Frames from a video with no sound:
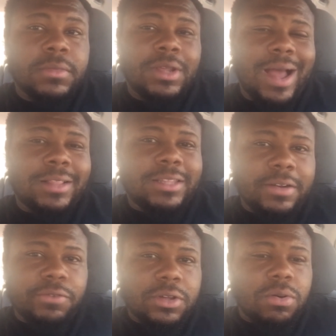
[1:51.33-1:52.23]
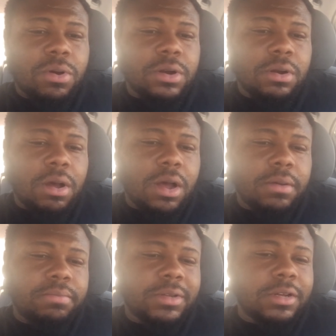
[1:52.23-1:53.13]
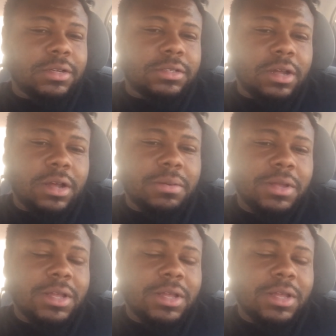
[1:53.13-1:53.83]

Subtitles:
I didn't record it all because I